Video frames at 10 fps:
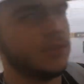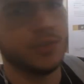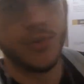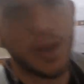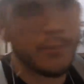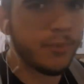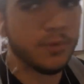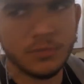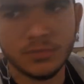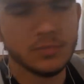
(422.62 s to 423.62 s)

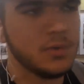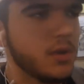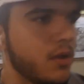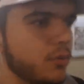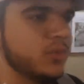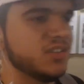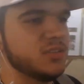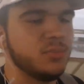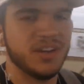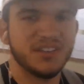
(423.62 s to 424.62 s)
scrambled, went
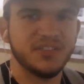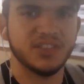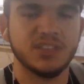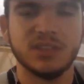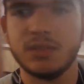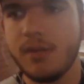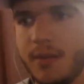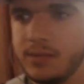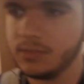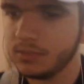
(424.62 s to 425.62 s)
to breakfast,
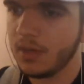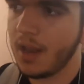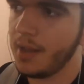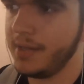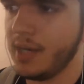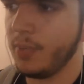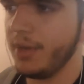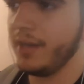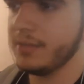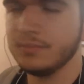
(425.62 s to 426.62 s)
and now we're
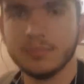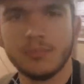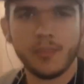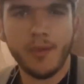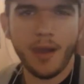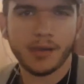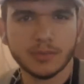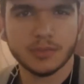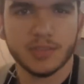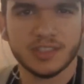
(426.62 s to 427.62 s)

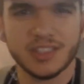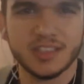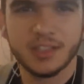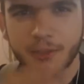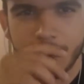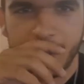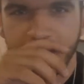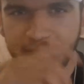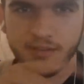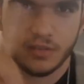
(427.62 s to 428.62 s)
here. Let's continue
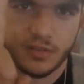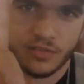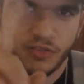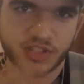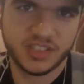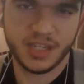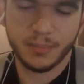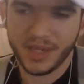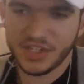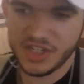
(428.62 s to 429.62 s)
today. First day in
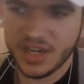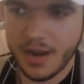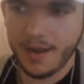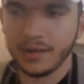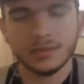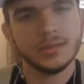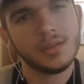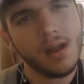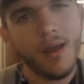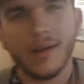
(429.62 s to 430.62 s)
Beijing.
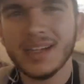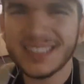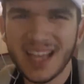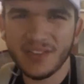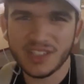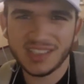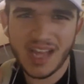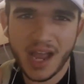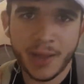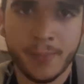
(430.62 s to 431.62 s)
Let's have a good
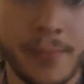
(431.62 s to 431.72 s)
time.